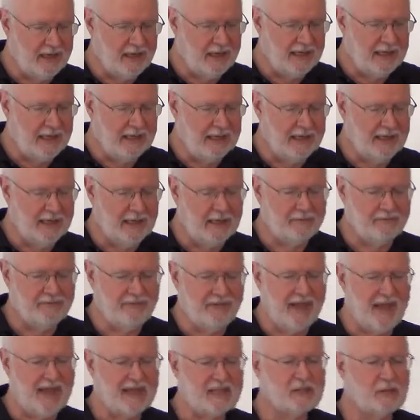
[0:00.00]
it, in
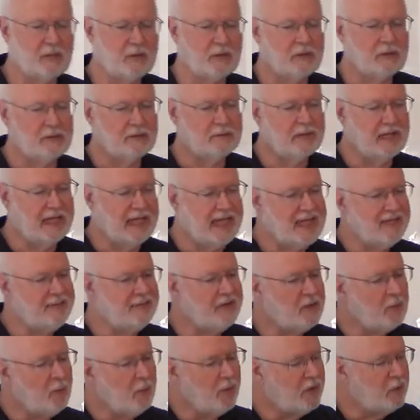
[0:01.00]
fact,
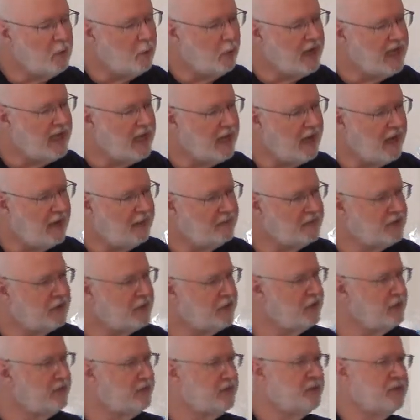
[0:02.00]
even when we come
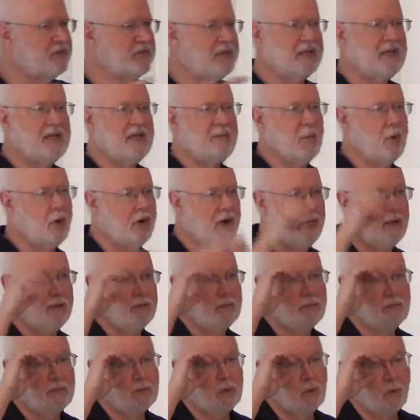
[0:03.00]
to Sunday morning
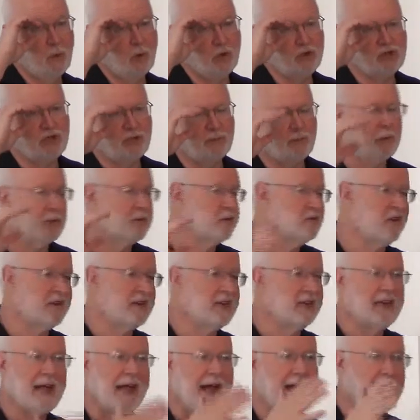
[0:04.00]
to worship, or
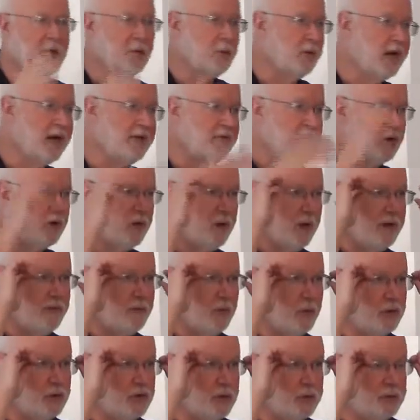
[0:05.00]
Sunday night, or whenever you
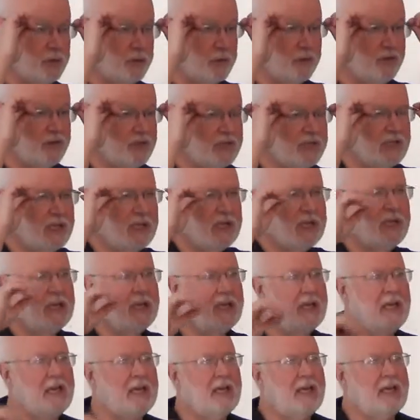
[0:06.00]
have worship service,
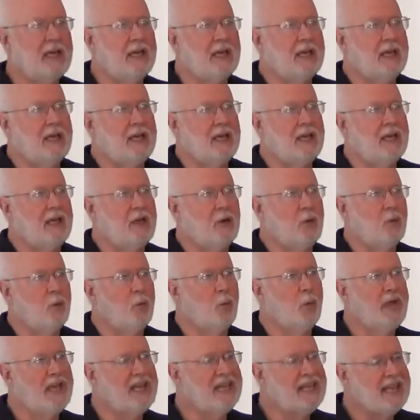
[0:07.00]

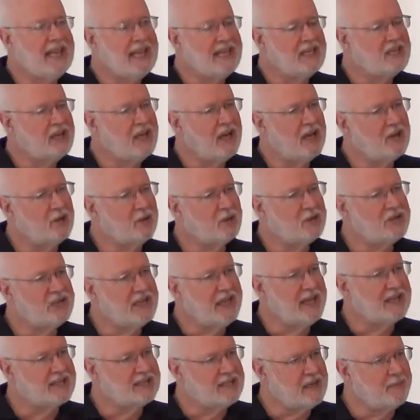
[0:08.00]
we need to
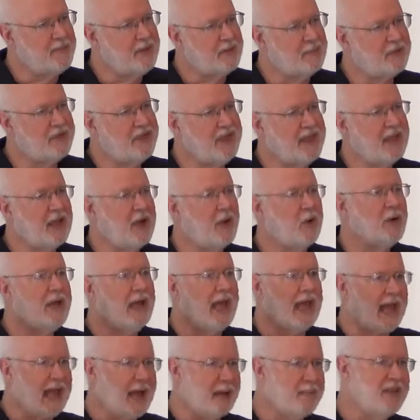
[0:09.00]
understand. Some people think,
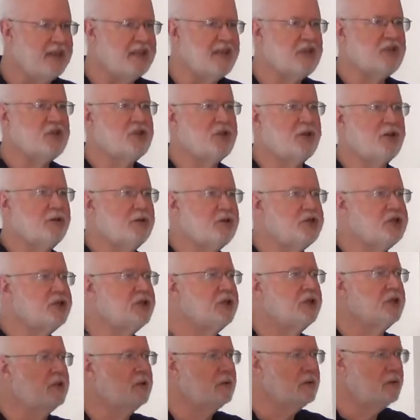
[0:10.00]
okay, I'm in the
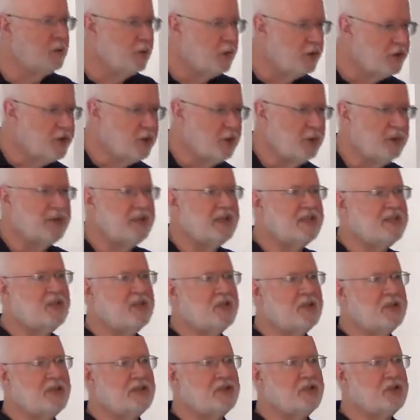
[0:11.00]
church, we're doing
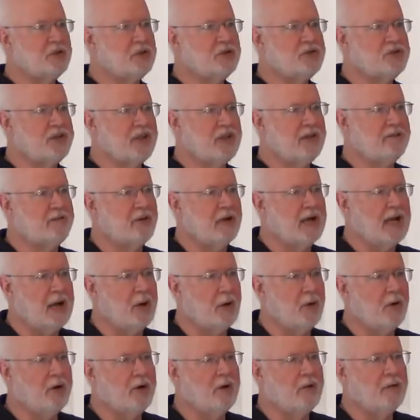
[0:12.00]
this, this church thing for an
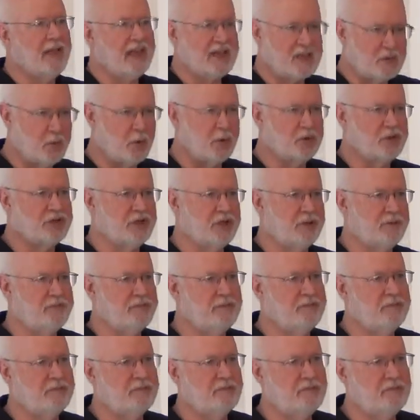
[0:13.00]
hour, that's worship.